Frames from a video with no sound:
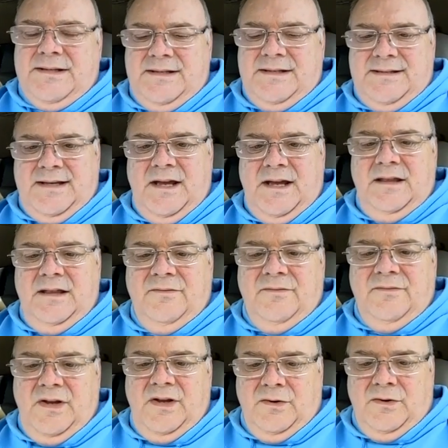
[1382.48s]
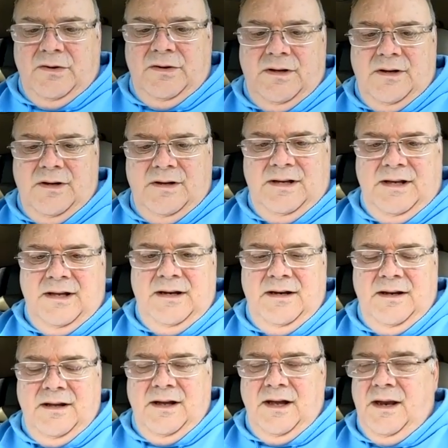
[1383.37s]
say, in the field,
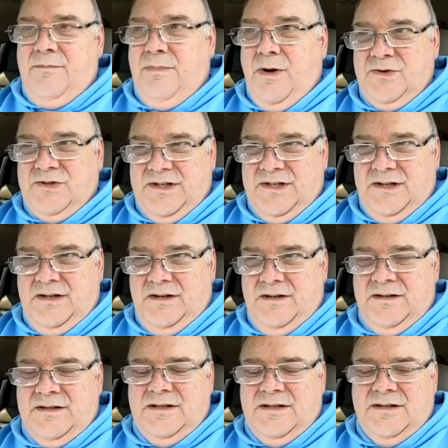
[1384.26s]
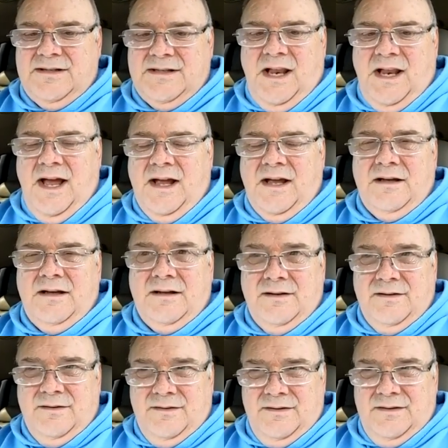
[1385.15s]
and I posted into Slack
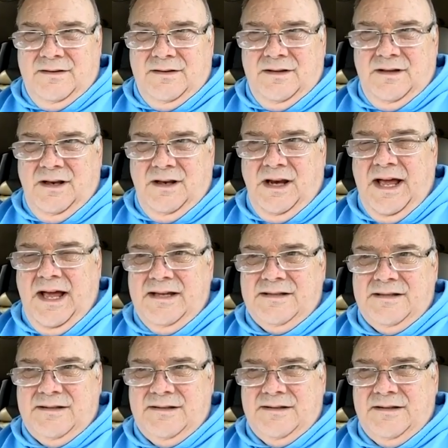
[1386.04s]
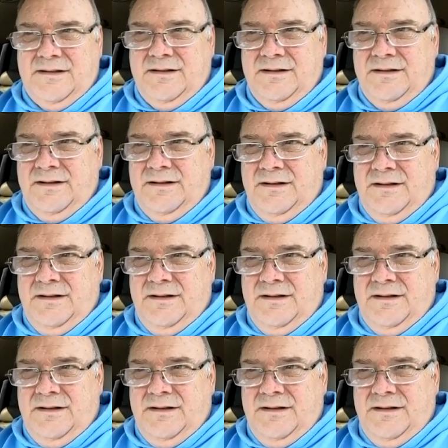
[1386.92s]
the last